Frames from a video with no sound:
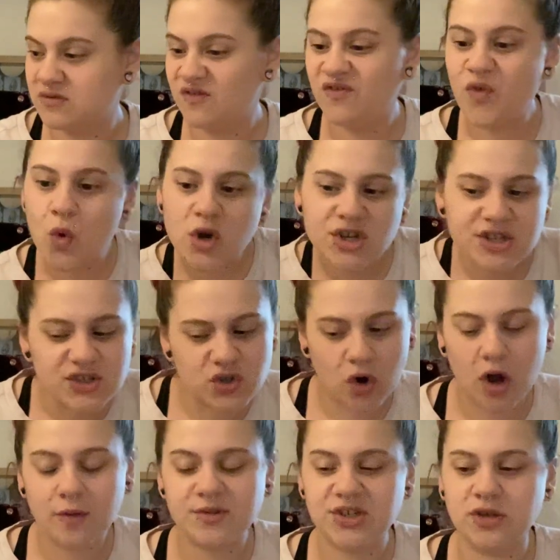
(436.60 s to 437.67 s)
forces or
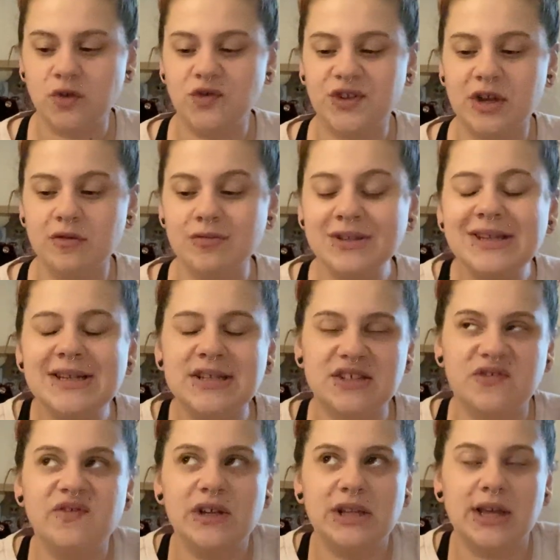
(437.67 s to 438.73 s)
obstacles. Like, it really does
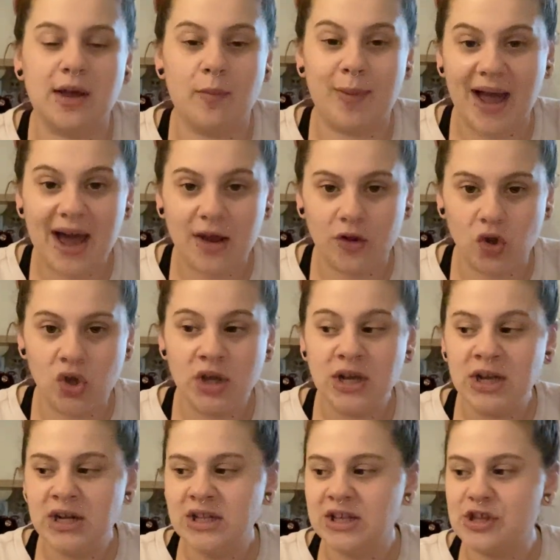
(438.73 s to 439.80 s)
feel like a battle.
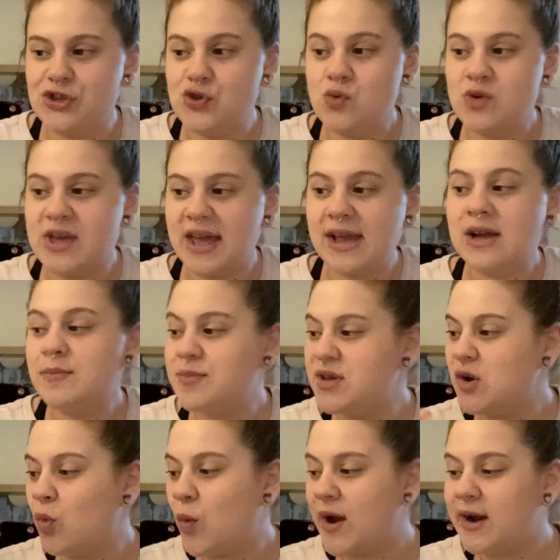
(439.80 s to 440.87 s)
Like, you can't be
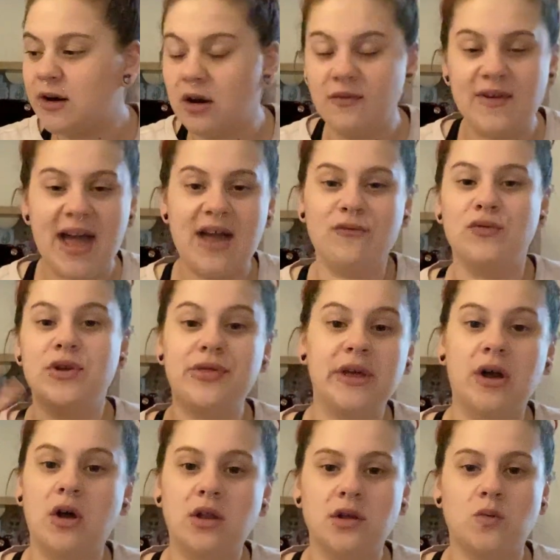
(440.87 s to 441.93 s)
aware of
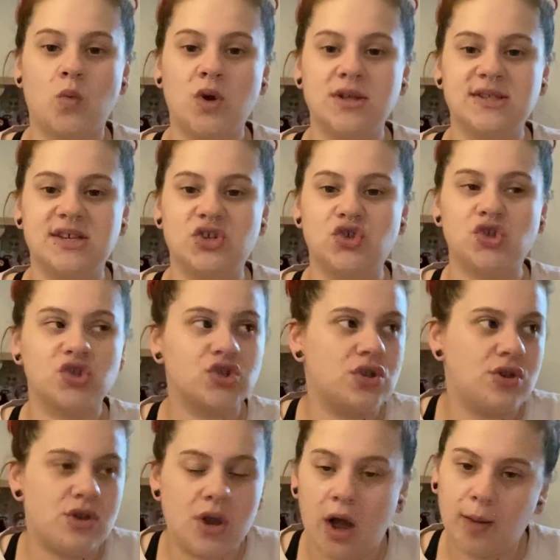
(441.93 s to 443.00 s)
everything all at once. It's just
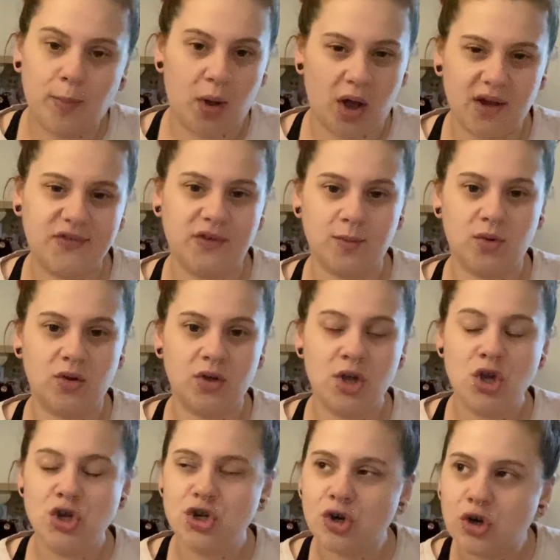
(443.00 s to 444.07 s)
not possible.
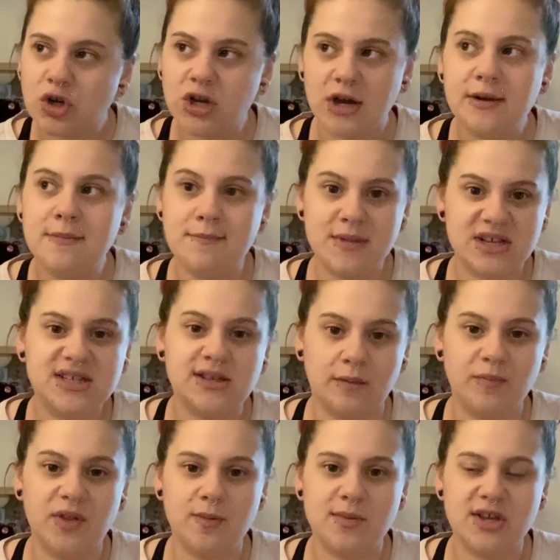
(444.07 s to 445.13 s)
You're gonna miss
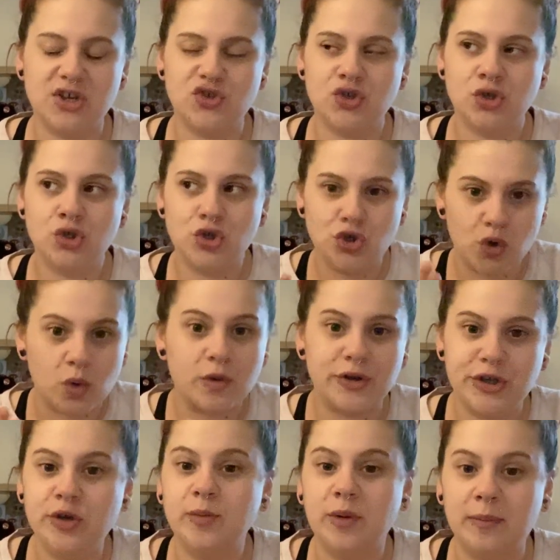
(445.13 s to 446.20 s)
something because you're a
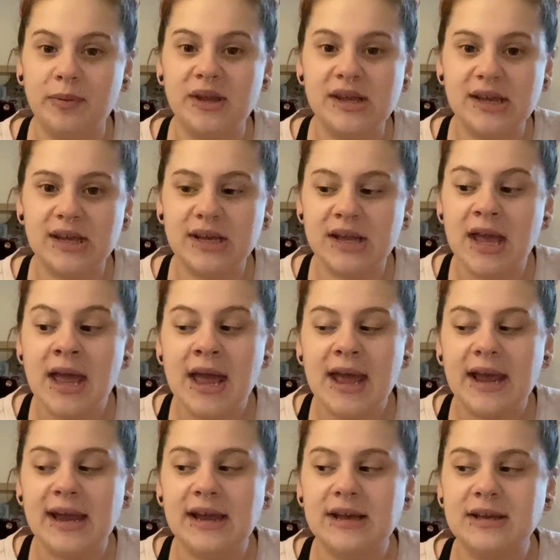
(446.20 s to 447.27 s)
human being.
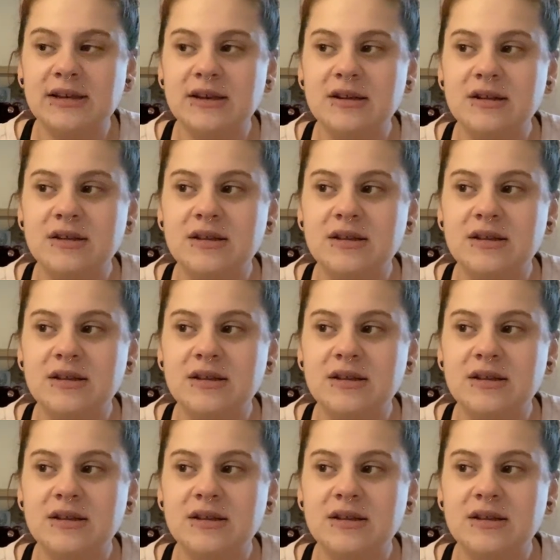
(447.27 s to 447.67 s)
And